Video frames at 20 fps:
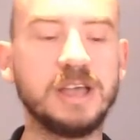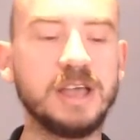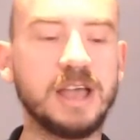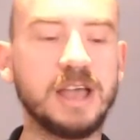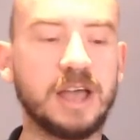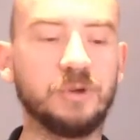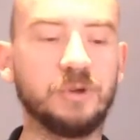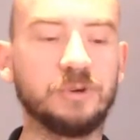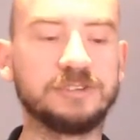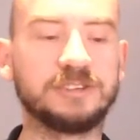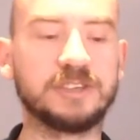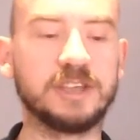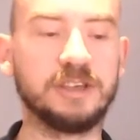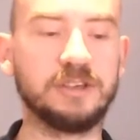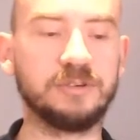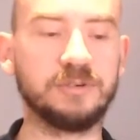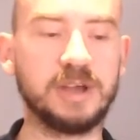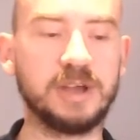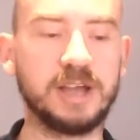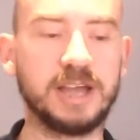And
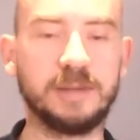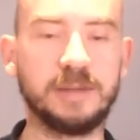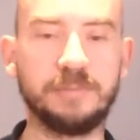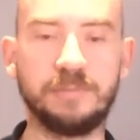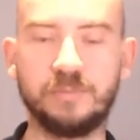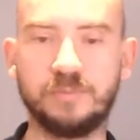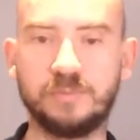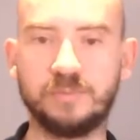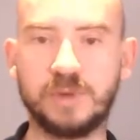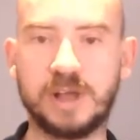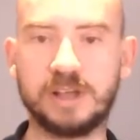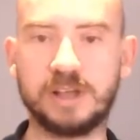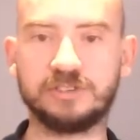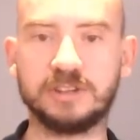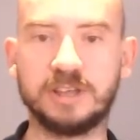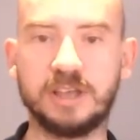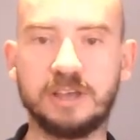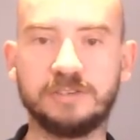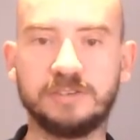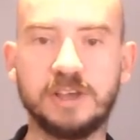also,
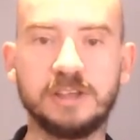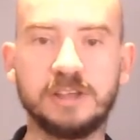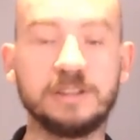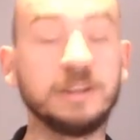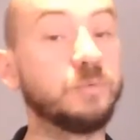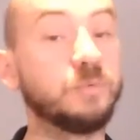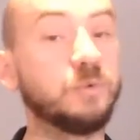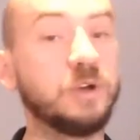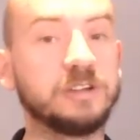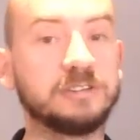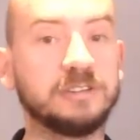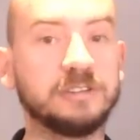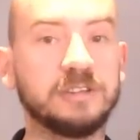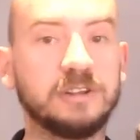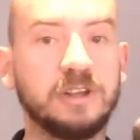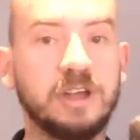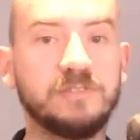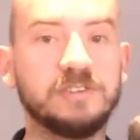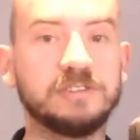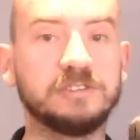actually, I've heard that it works under
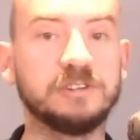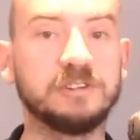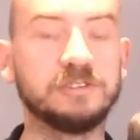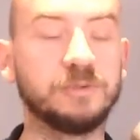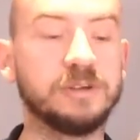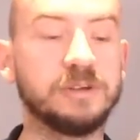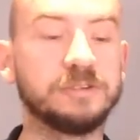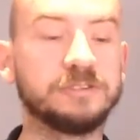night vision as well.